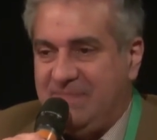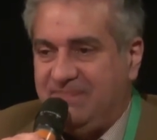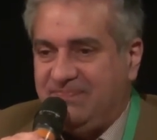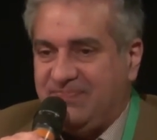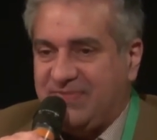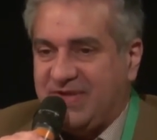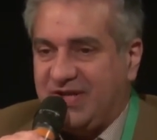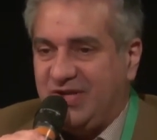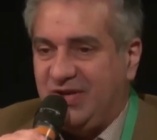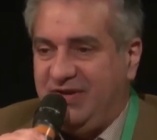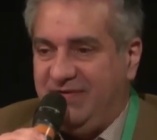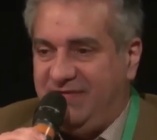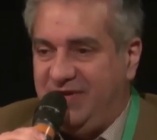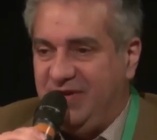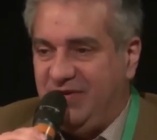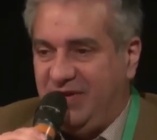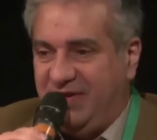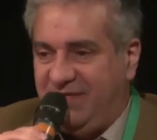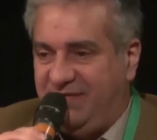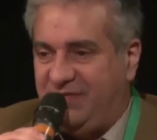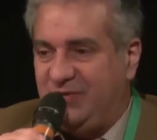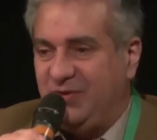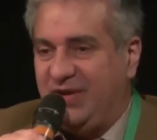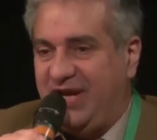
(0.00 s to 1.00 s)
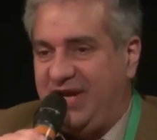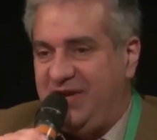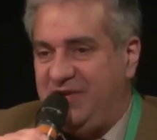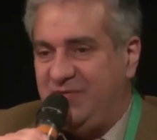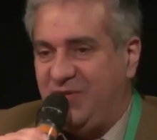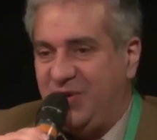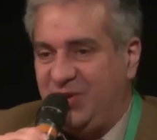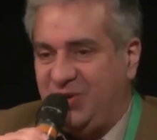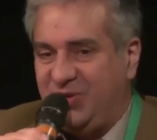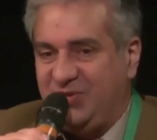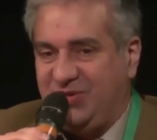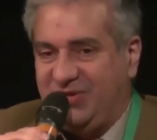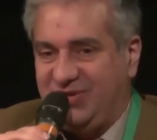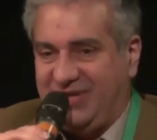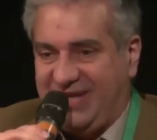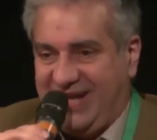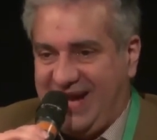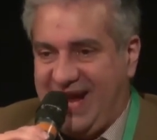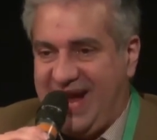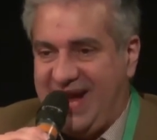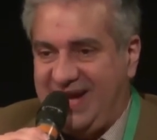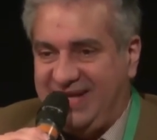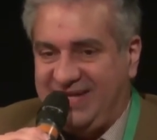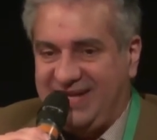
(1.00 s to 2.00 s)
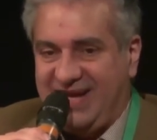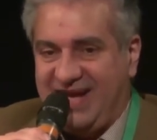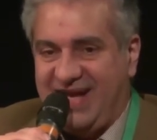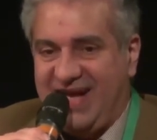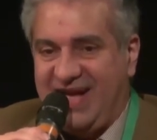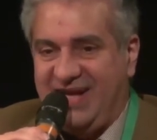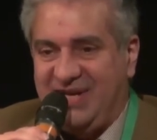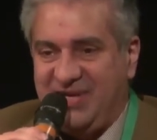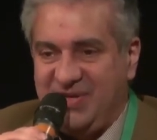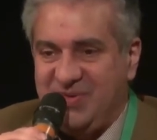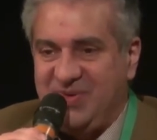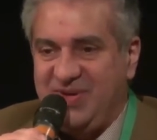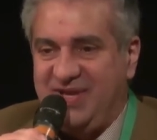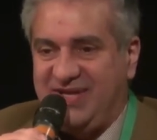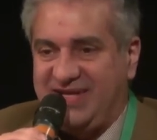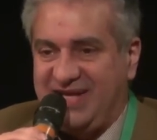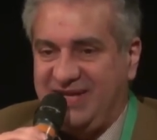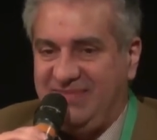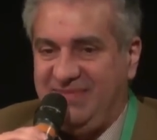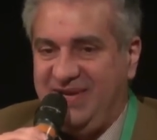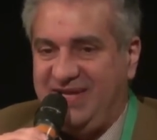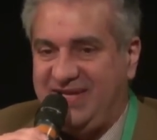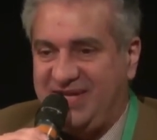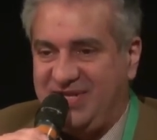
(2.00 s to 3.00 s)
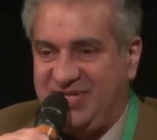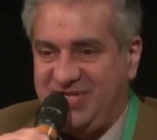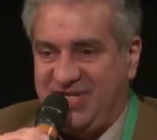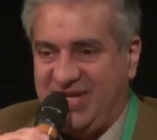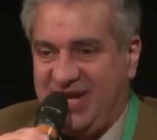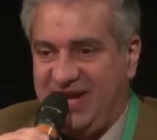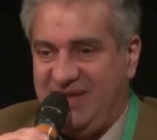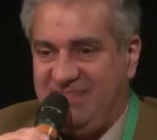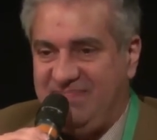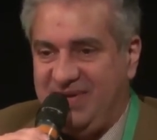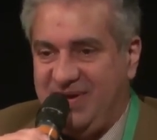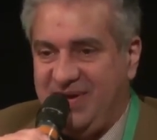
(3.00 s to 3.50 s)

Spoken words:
So if today you want to create a new instant messaging app,